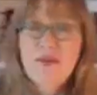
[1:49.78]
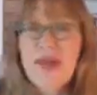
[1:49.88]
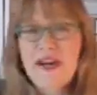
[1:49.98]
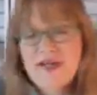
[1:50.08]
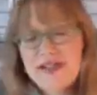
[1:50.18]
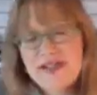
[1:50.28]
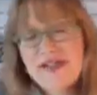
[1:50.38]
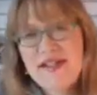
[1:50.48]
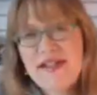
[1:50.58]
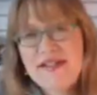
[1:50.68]
or matter that
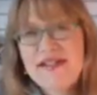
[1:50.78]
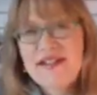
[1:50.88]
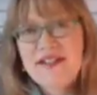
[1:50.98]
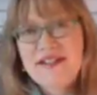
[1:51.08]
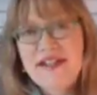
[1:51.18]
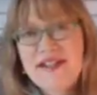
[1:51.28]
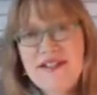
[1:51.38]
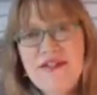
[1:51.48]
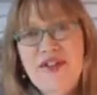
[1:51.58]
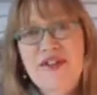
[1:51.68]
sits still and is
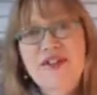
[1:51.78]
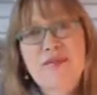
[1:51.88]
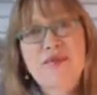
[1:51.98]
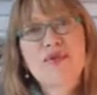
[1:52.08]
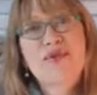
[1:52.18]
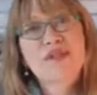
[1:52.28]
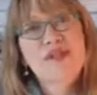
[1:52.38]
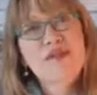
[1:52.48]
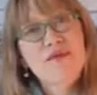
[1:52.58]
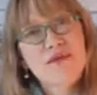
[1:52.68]
difficult to move and
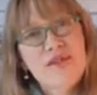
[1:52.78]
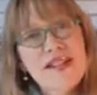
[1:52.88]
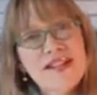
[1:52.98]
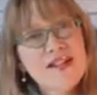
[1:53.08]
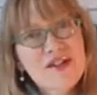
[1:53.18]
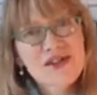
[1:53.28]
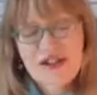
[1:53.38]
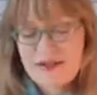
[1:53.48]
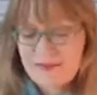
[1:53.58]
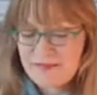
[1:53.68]
so forth, has inertia?